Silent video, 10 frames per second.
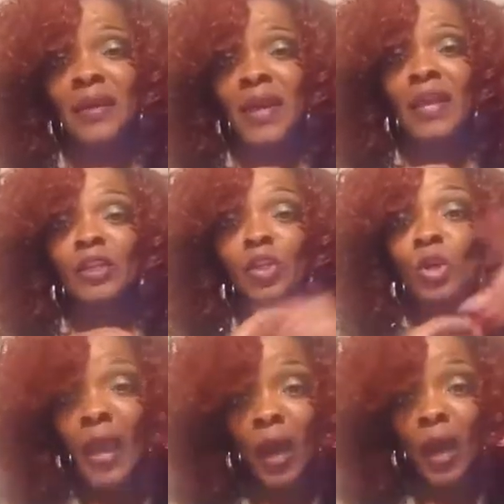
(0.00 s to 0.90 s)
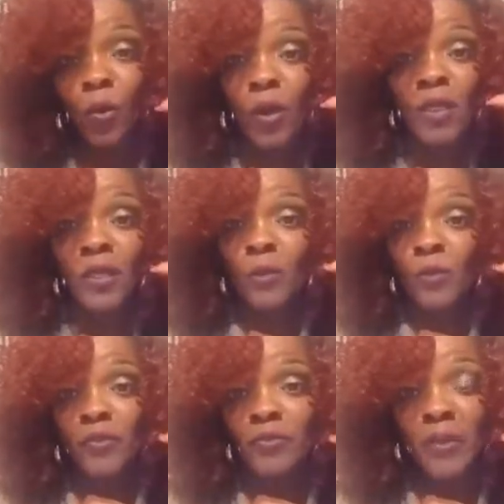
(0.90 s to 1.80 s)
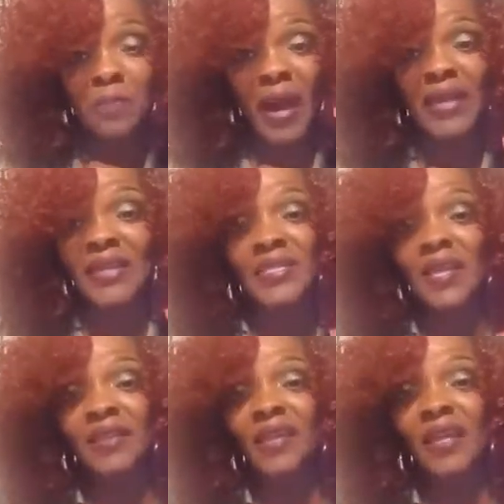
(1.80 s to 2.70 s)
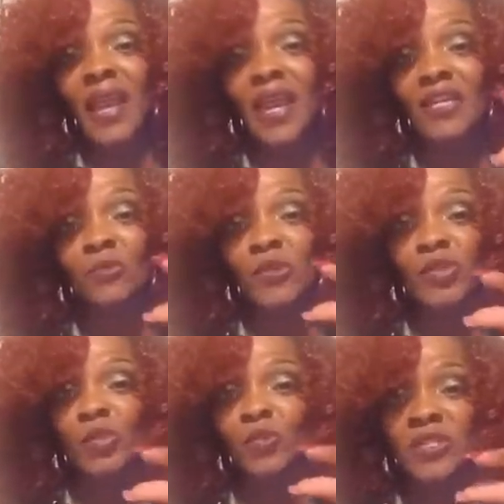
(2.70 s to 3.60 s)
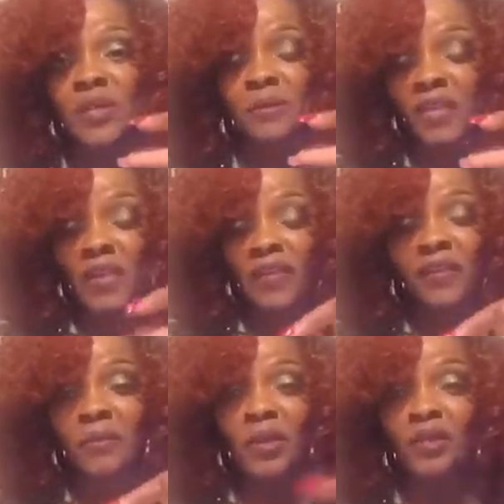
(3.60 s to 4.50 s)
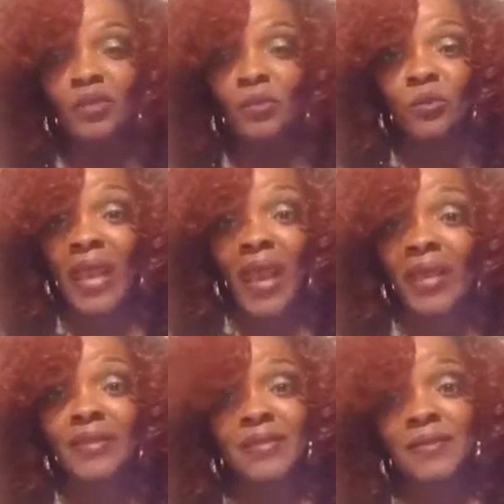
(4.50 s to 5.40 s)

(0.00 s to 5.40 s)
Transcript: And look how the mindset that he has reduced him to nothing but a little cat.